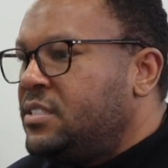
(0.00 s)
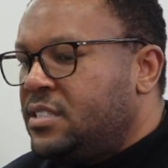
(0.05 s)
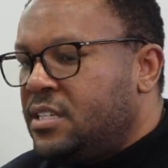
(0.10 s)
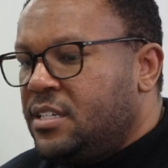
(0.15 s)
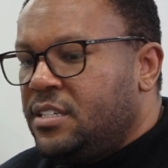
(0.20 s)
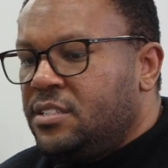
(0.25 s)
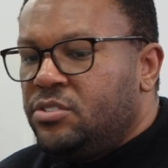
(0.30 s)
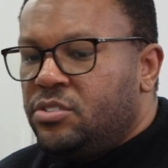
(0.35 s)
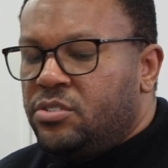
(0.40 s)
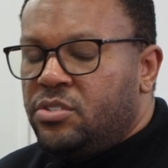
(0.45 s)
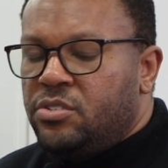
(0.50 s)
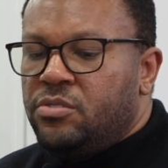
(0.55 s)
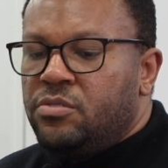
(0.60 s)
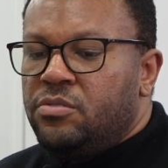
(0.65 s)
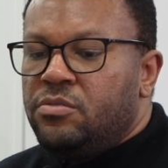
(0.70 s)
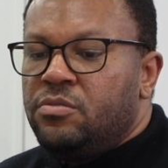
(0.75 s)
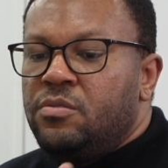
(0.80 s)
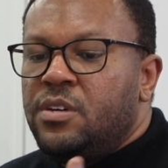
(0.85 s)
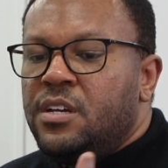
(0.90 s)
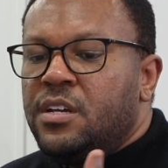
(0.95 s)
things
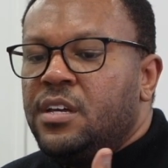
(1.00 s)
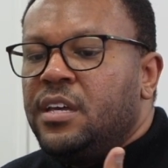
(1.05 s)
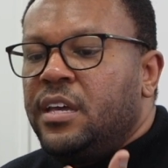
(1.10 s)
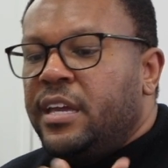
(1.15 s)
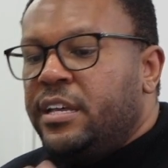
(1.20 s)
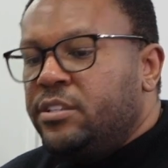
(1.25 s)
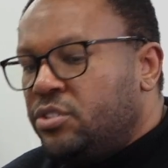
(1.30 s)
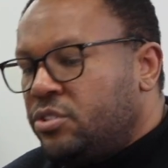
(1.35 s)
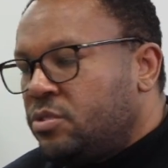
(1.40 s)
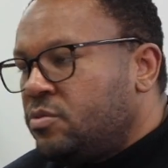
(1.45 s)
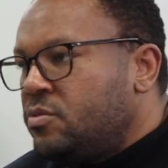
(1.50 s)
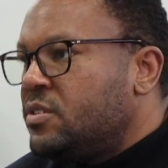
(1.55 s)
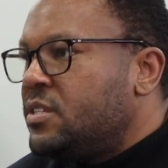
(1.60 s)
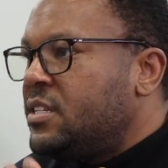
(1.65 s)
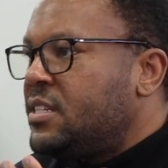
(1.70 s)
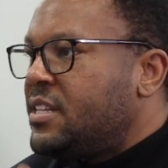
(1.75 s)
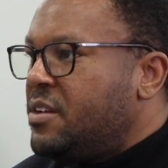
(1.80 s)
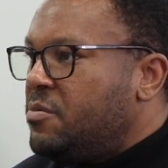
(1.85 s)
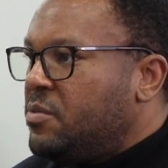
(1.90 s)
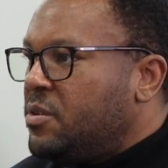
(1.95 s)
to ensure
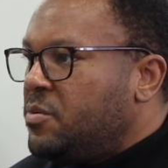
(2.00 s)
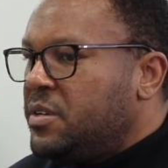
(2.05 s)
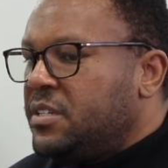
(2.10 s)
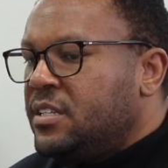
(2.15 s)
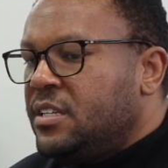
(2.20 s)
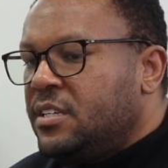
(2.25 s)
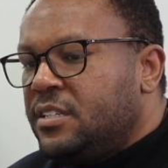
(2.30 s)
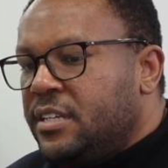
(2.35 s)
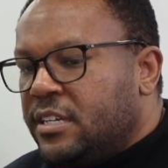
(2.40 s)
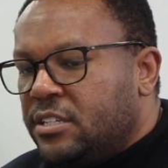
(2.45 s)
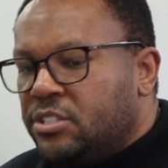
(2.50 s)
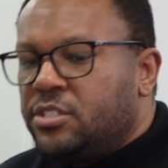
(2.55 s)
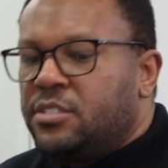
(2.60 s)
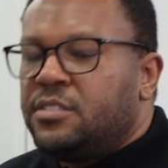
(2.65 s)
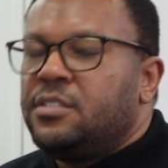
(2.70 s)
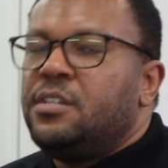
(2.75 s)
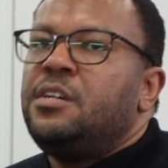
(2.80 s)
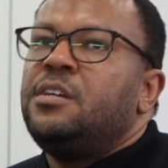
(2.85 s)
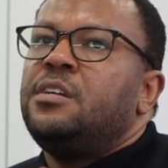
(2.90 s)
that they would win the election.